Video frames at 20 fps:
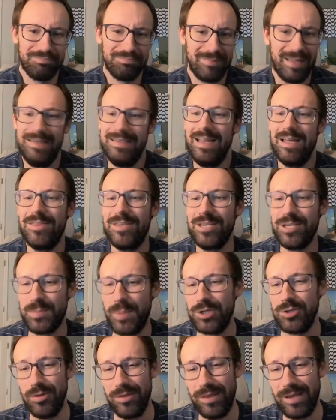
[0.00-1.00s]
Nothing
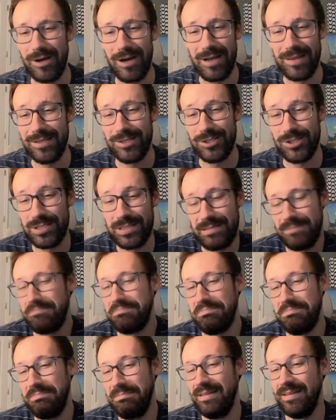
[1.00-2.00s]
special there. I think just
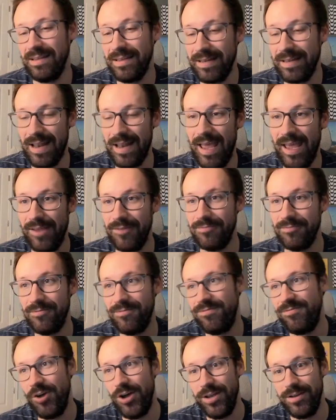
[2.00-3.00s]
a
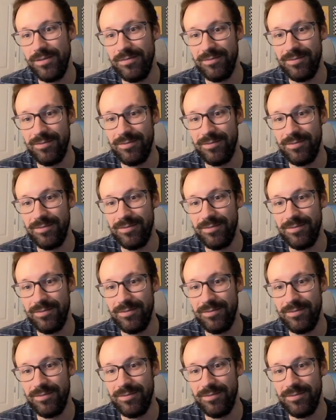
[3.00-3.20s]
fun